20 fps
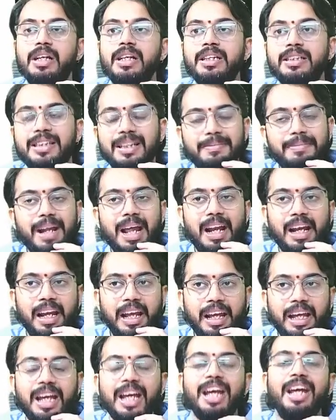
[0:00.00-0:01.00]

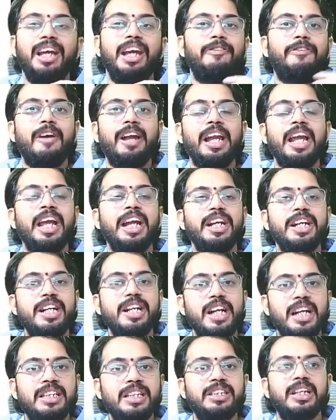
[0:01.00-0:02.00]
Similarly, if any
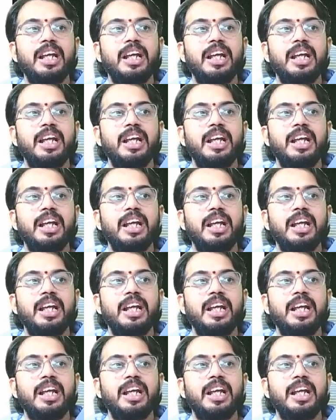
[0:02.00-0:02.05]
interest